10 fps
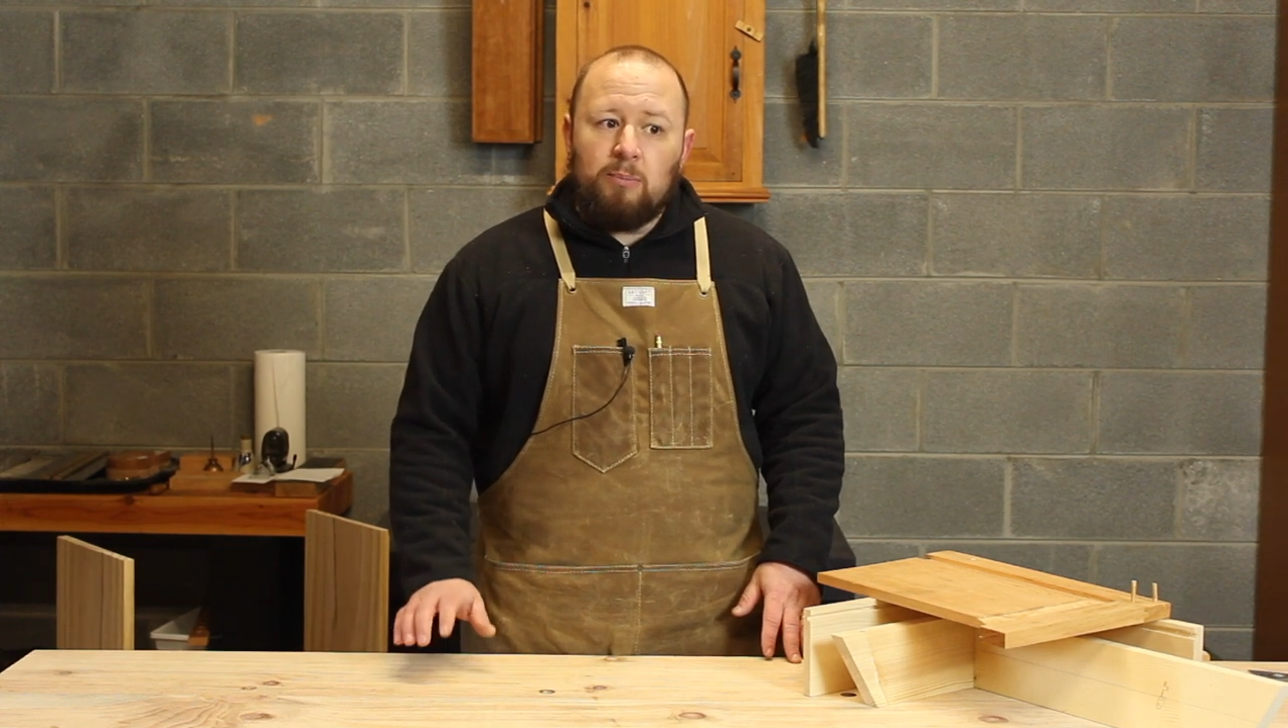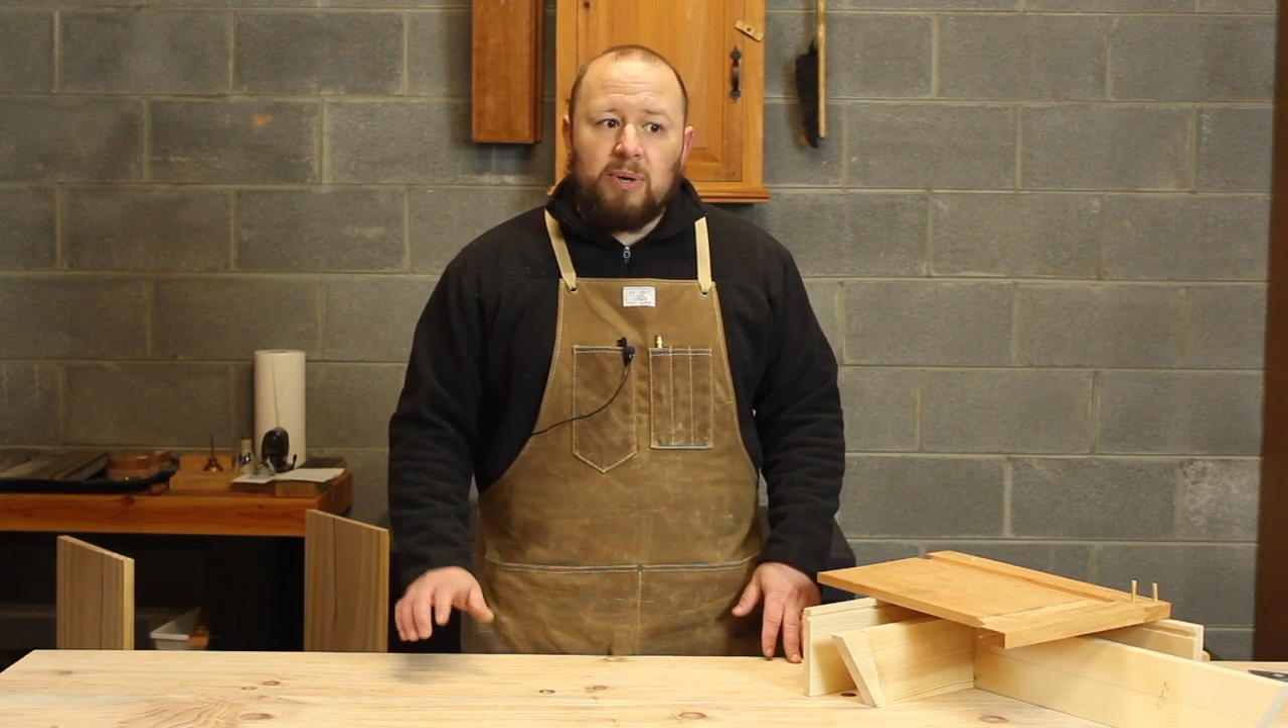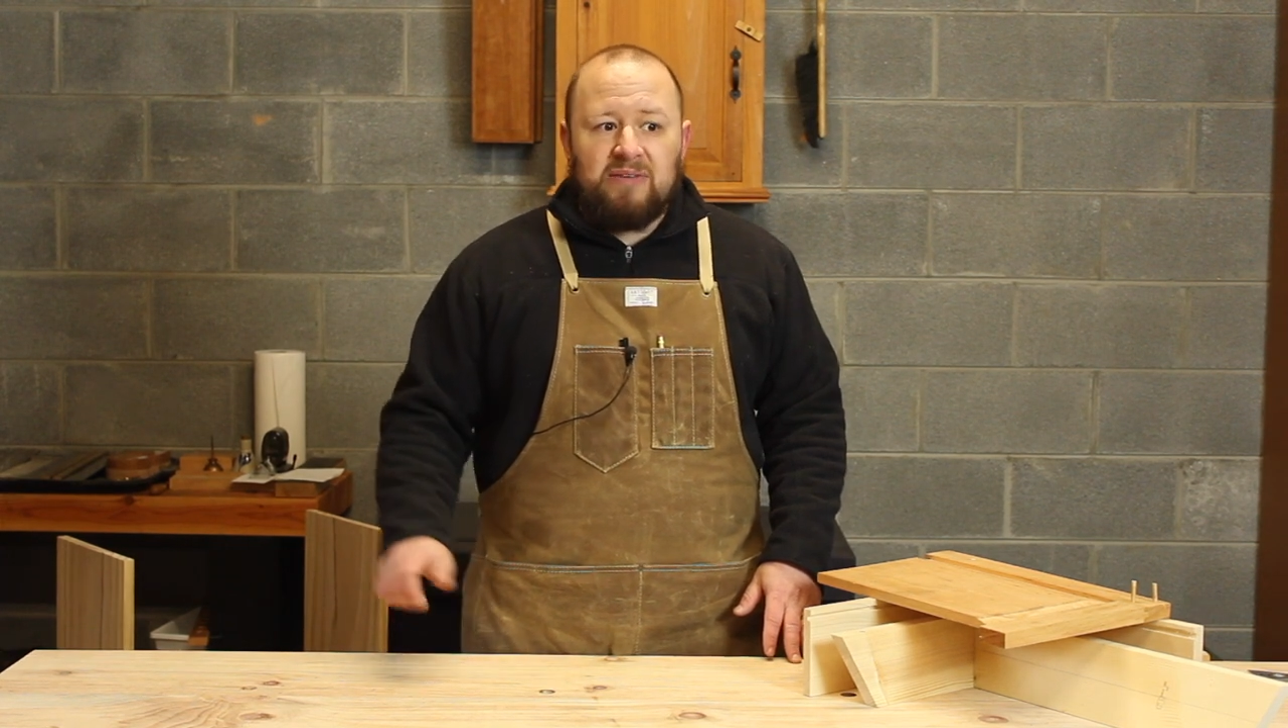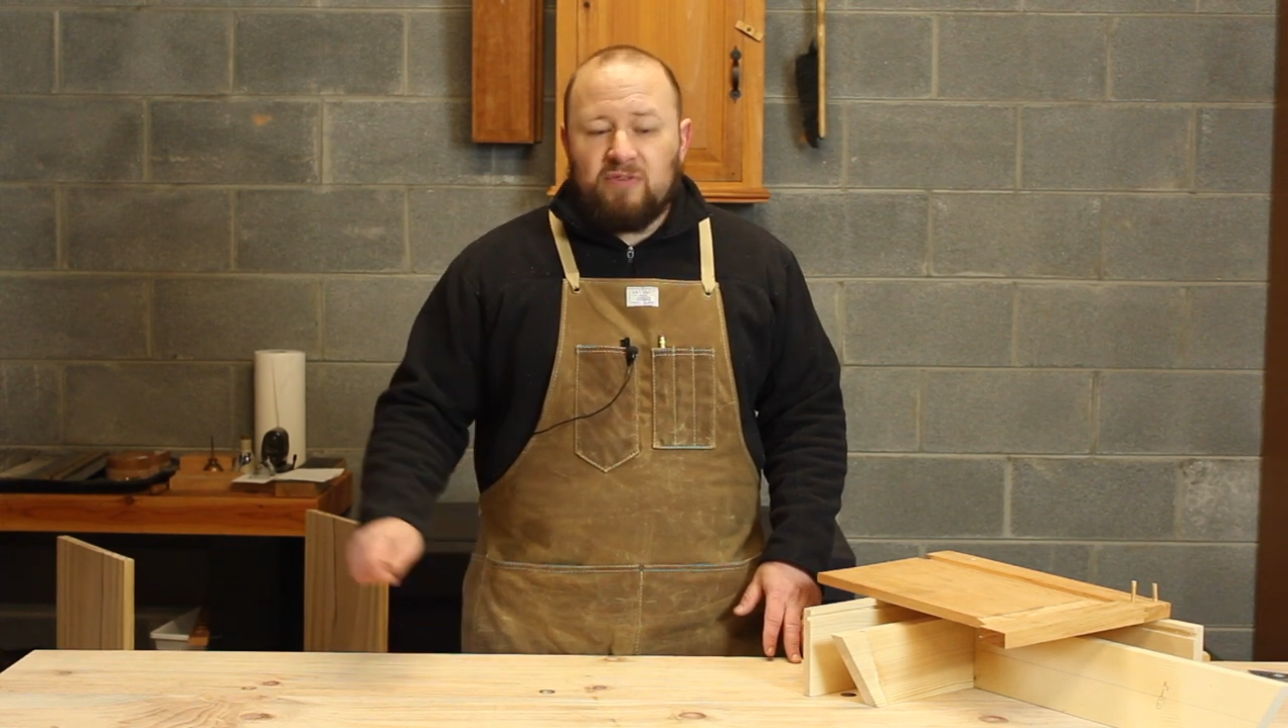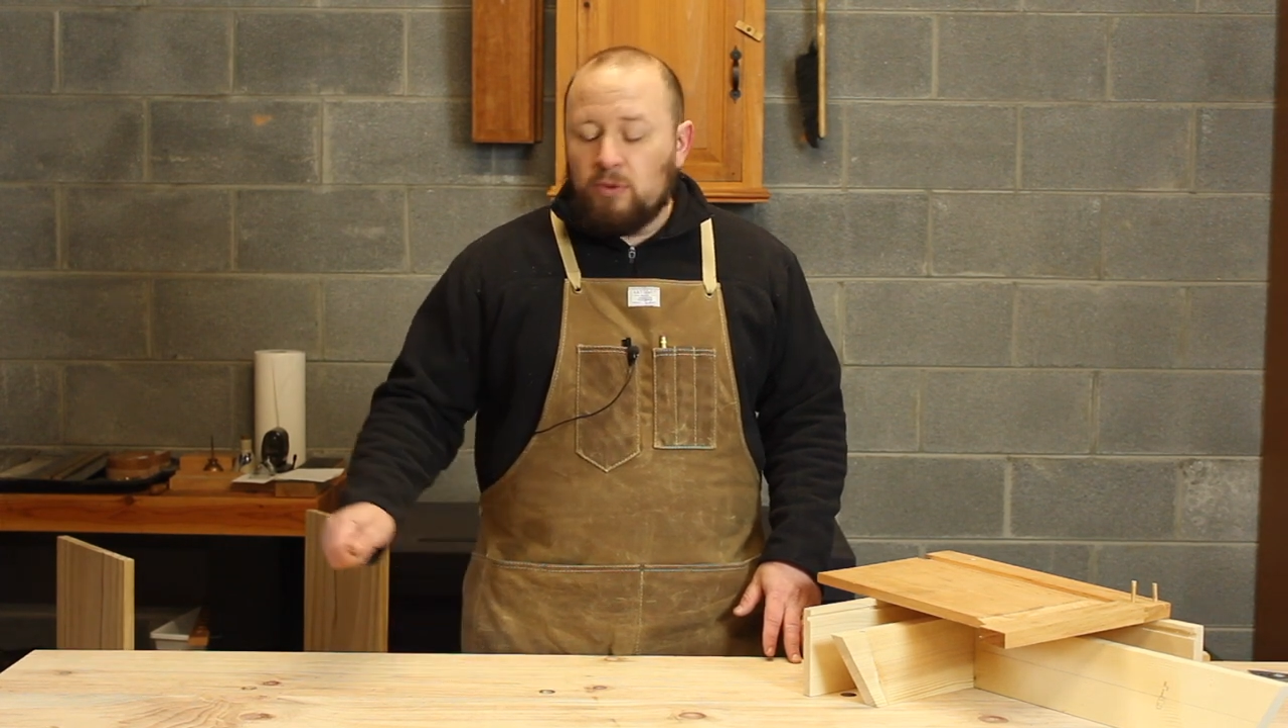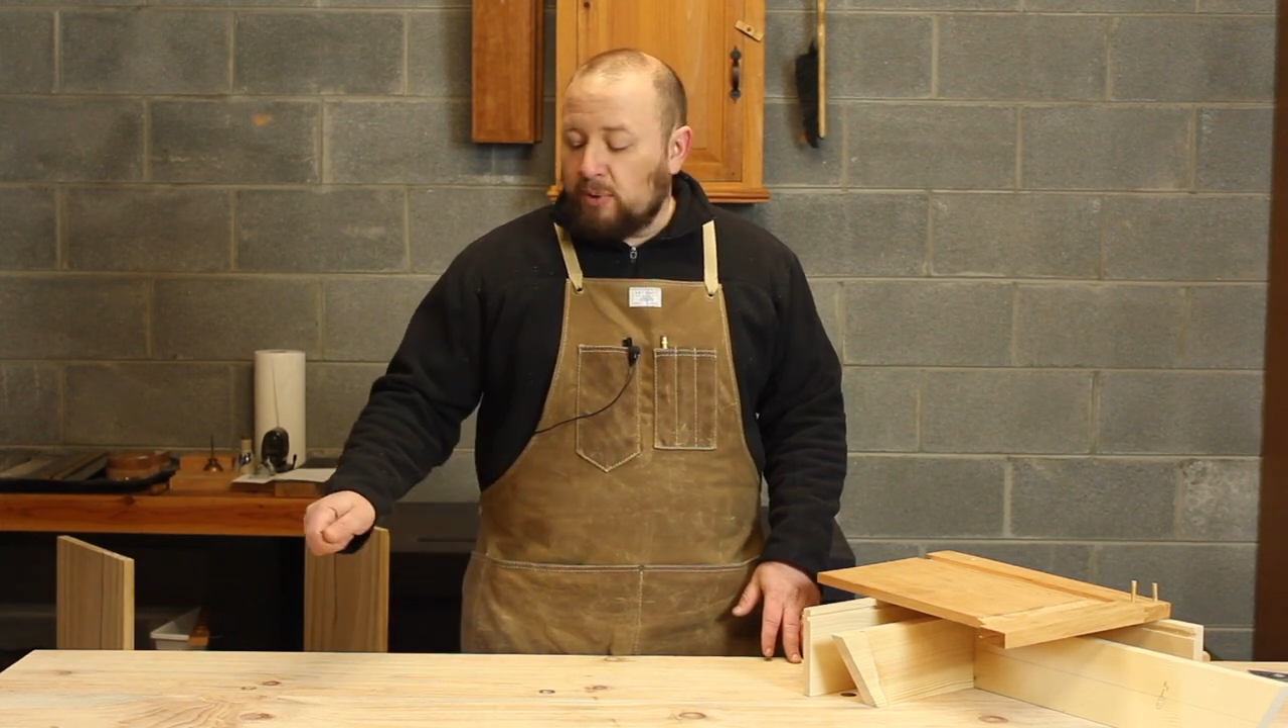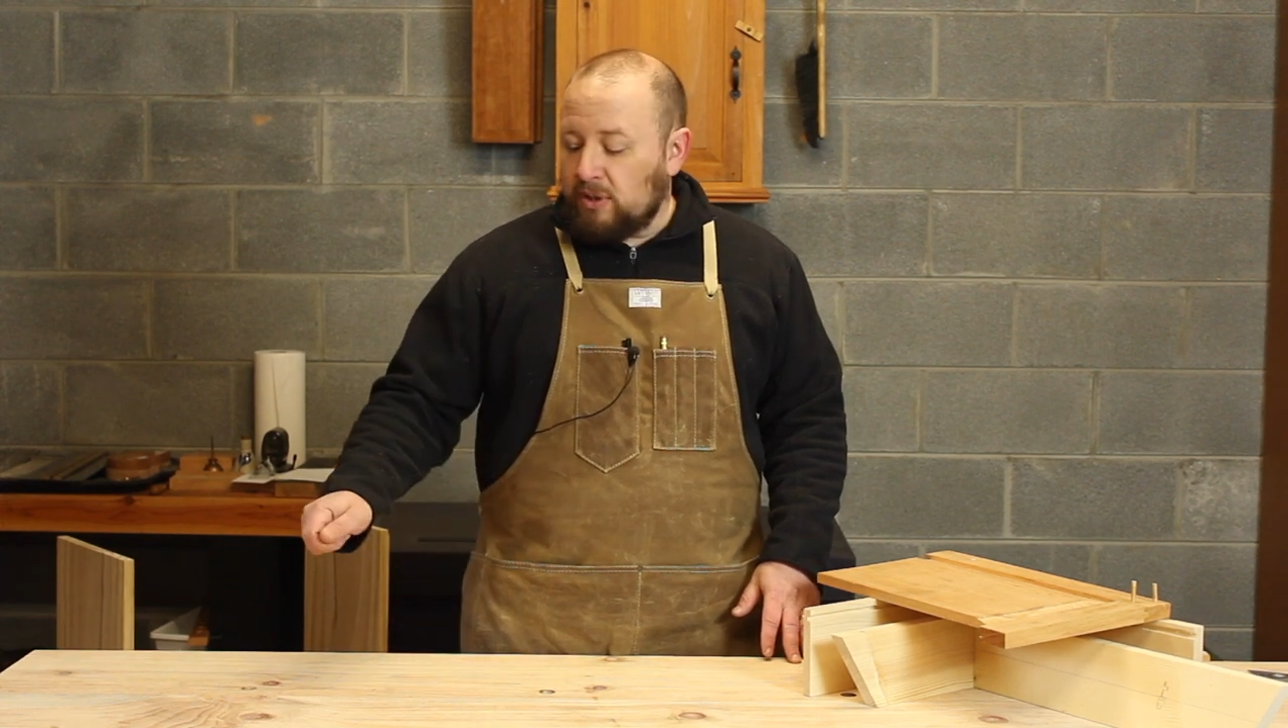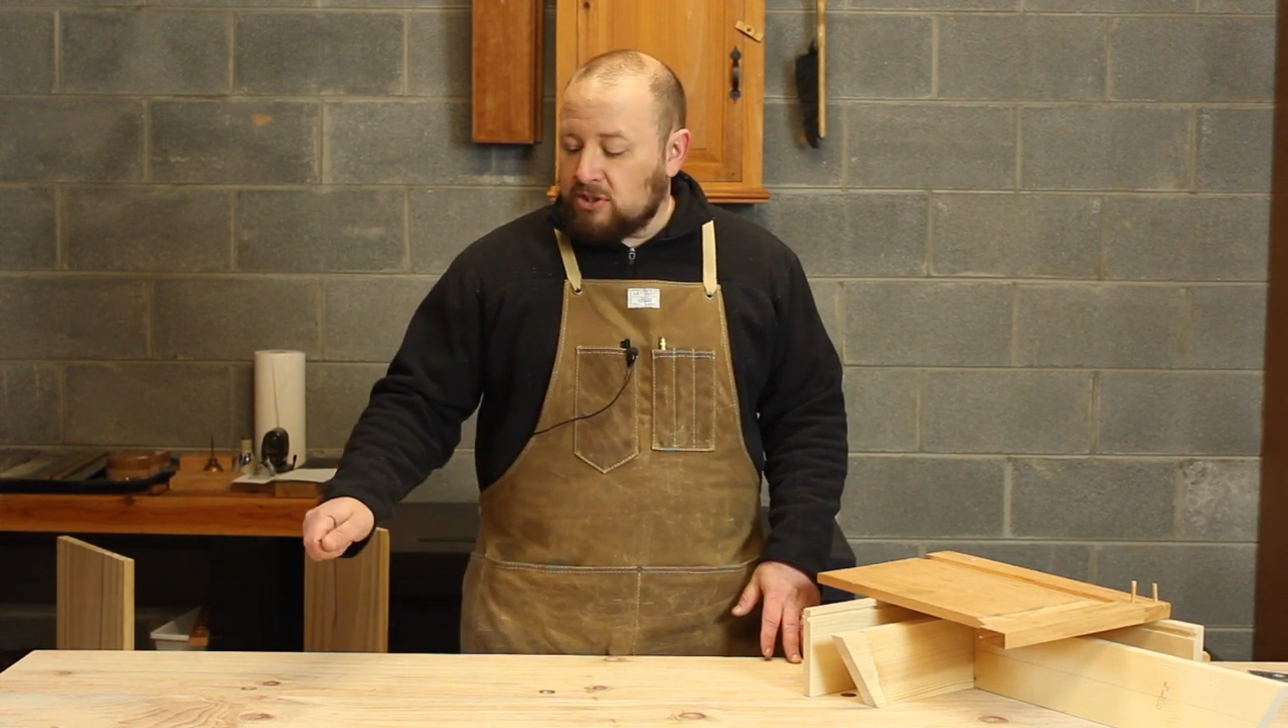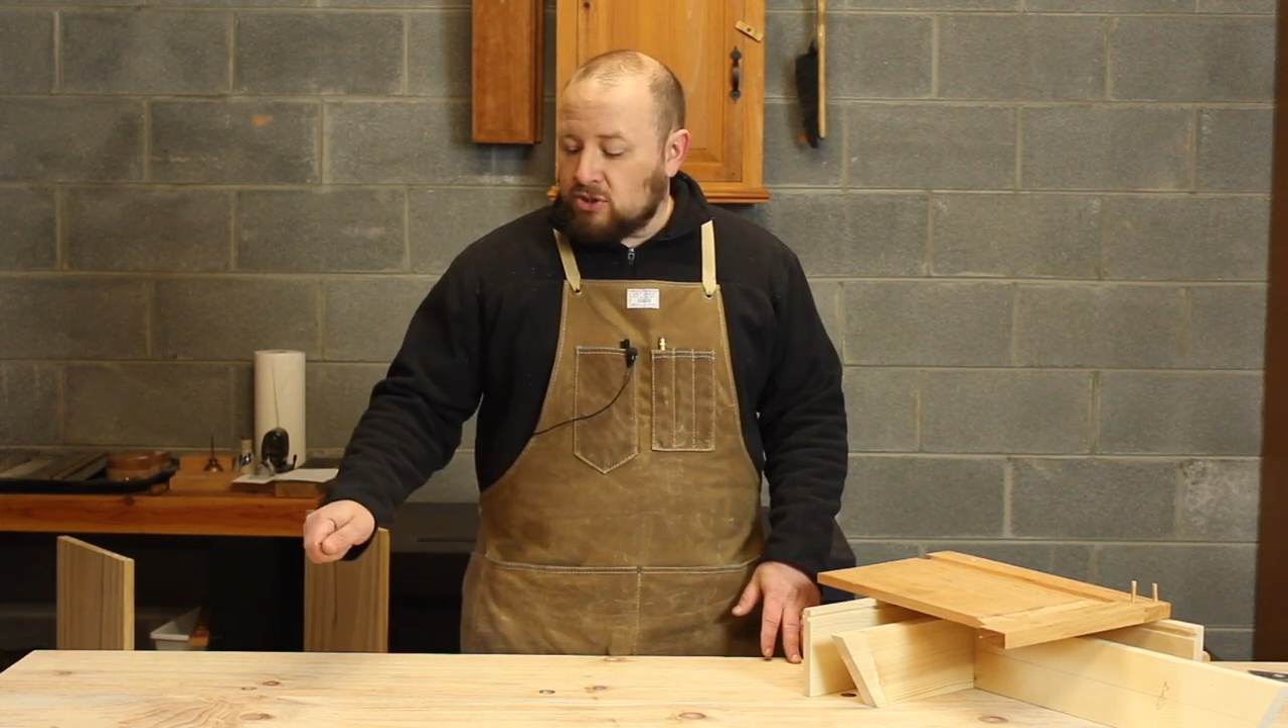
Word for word: But if you put a